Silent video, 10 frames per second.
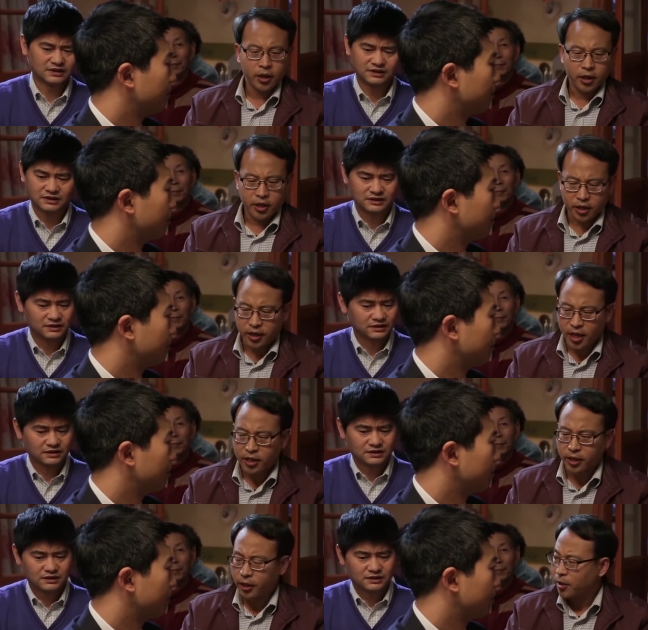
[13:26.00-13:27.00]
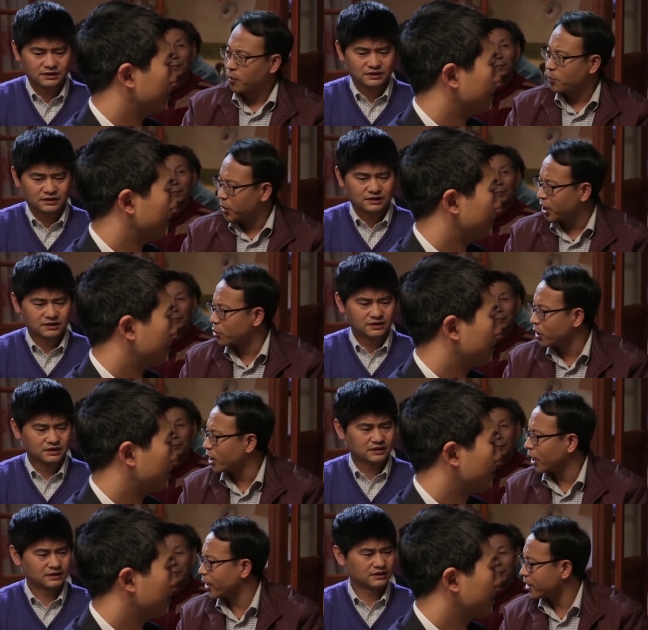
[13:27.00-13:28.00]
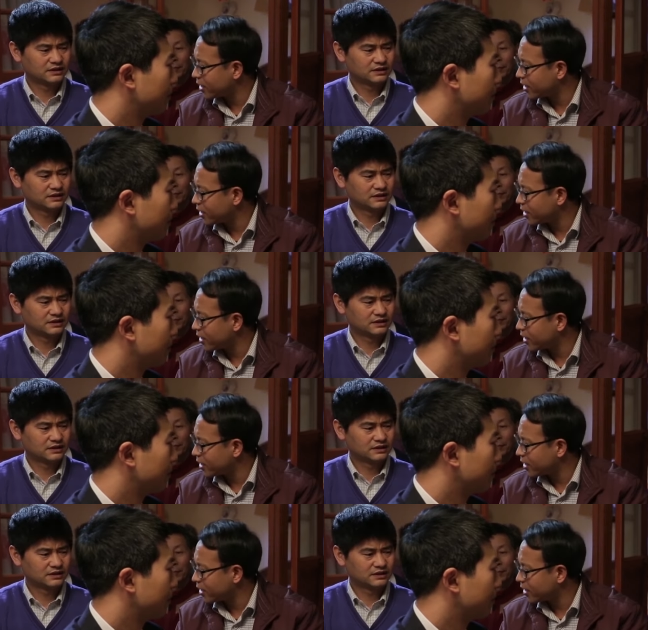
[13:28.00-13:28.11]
Speaker 1: We've really been ignorant and